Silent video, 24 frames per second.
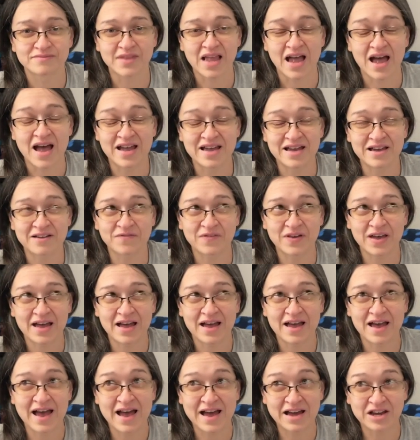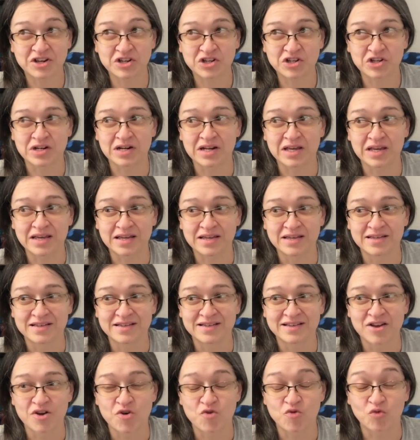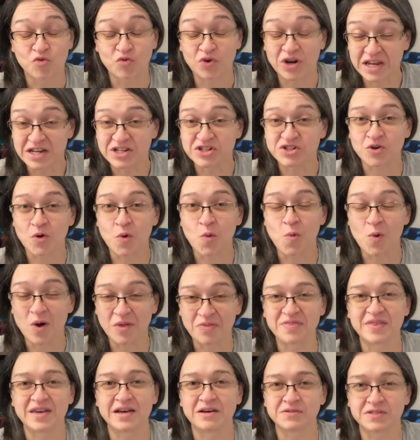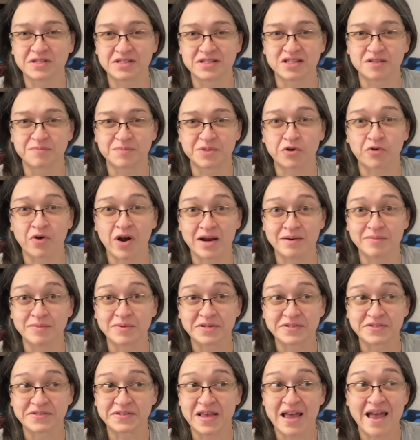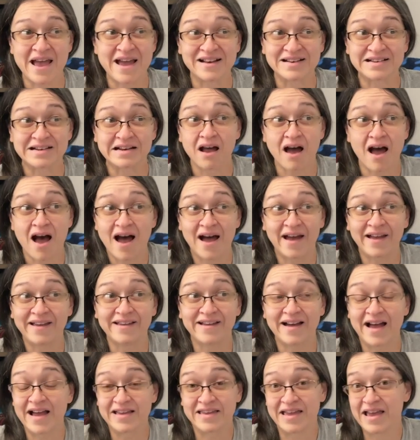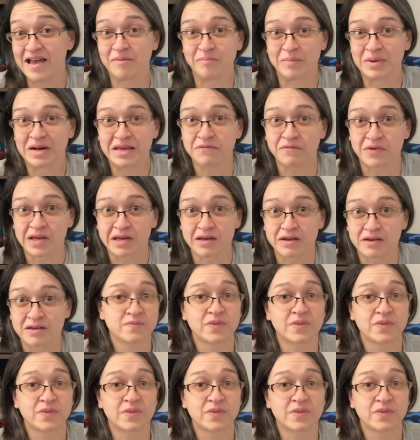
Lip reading: I have actually reached 1,000 subscribers, and I can't believe it.